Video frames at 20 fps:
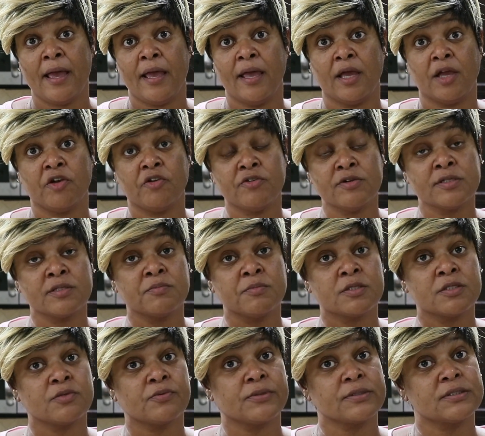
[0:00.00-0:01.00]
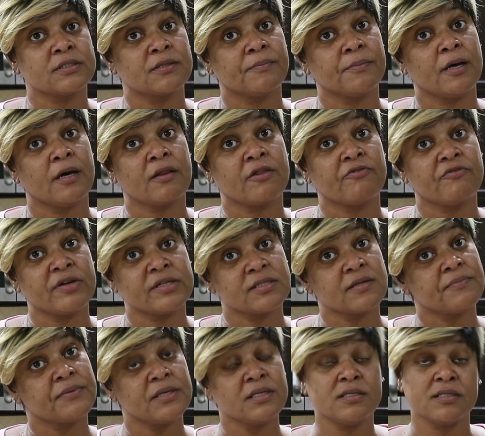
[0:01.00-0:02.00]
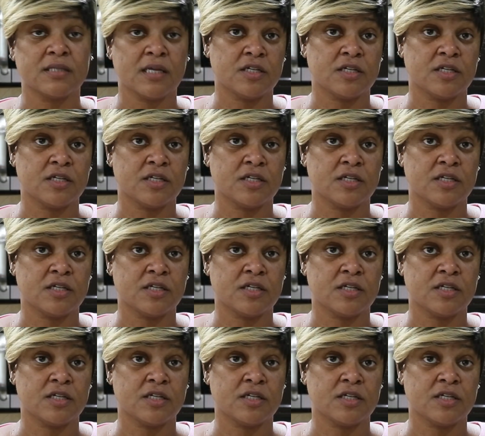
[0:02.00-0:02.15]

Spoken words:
and Christmas with some other recipes